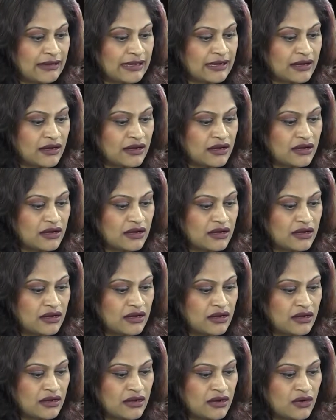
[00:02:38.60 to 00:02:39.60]
like
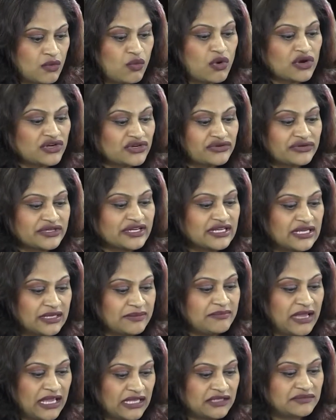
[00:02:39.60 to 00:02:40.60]
what really
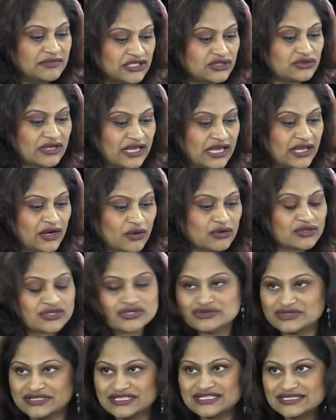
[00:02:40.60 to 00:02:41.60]
made me to get
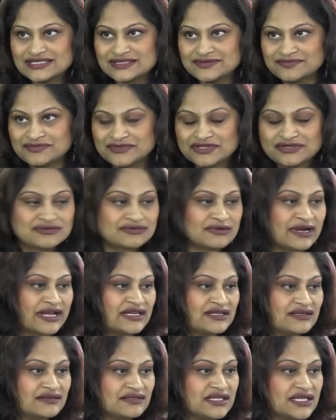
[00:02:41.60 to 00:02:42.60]
onto this,
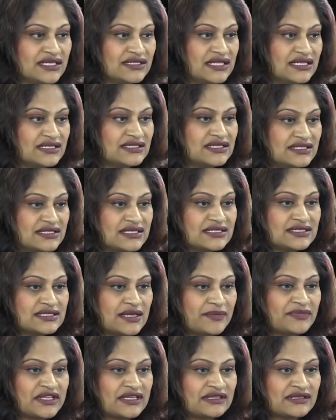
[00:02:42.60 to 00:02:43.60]
right? Th- th- this is
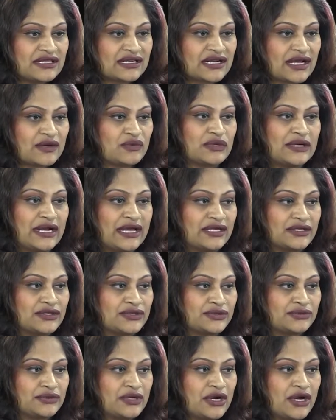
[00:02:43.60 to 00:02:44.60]
something that I would like
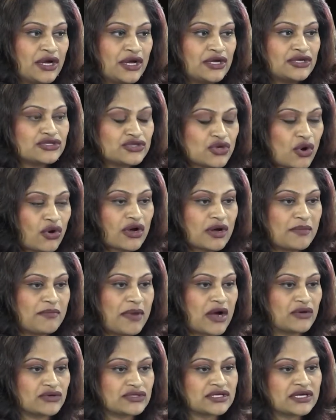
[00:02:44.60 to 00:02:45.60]
to talk
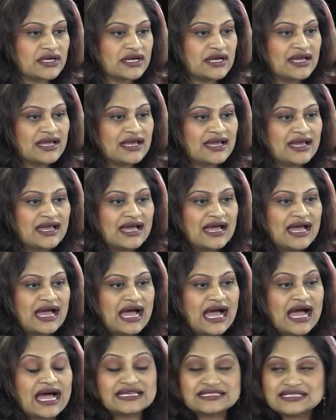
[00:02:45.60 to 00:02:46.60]
about.
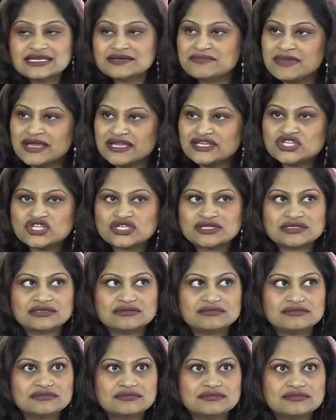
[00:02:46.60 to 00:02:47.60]
As I
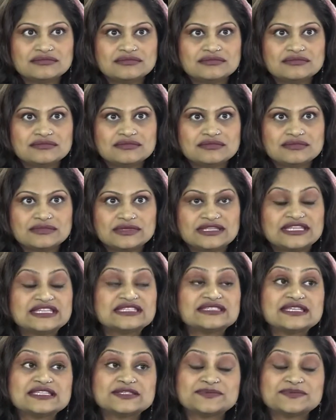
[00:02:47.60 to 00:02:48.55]
mentioned, this